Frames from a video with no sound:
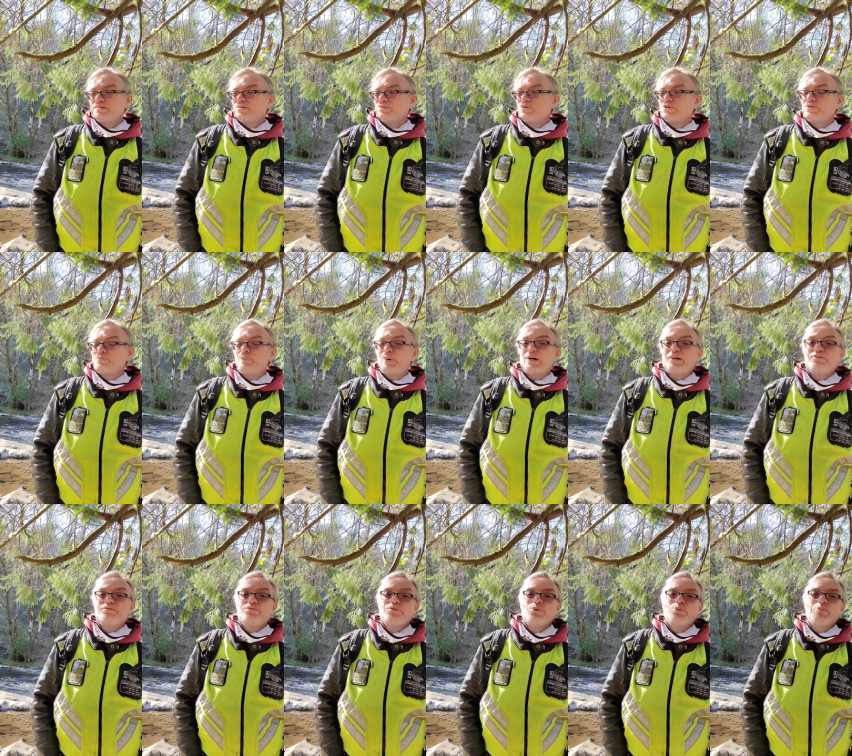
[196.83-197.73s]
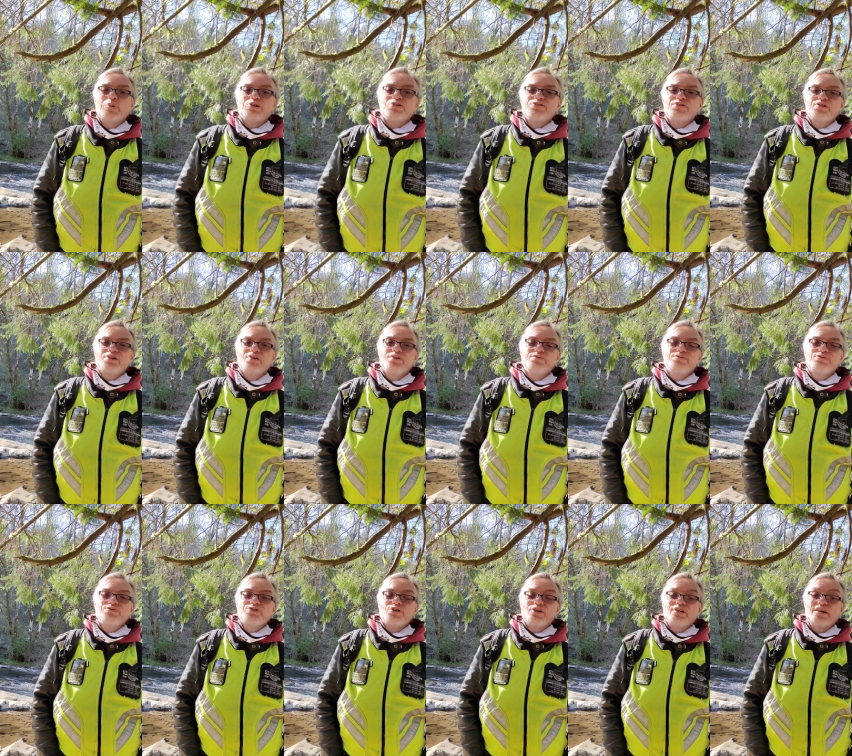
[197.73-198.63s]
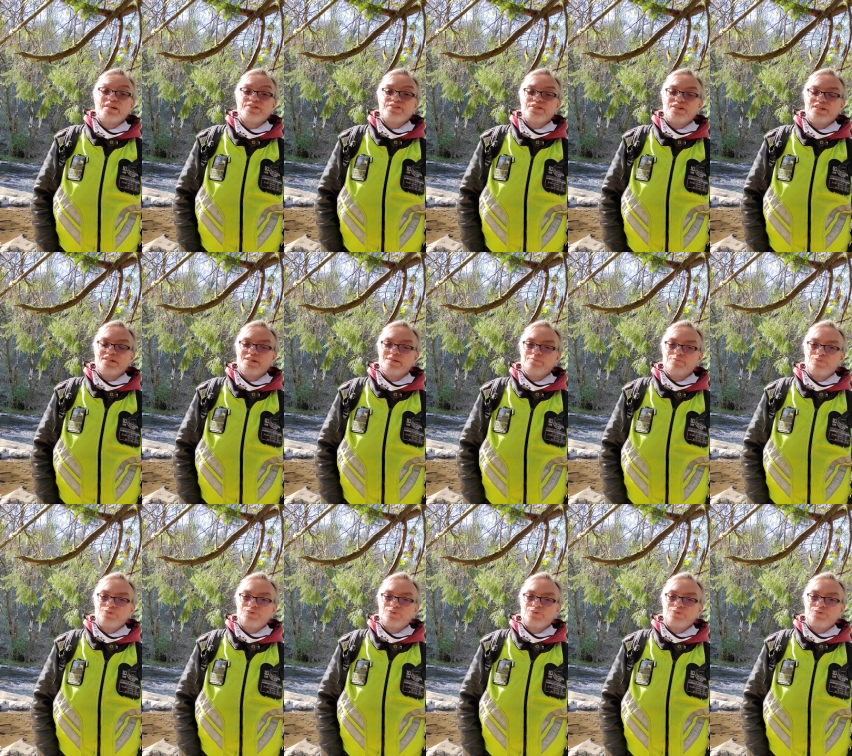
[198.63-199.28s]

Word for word: respect for myself at times.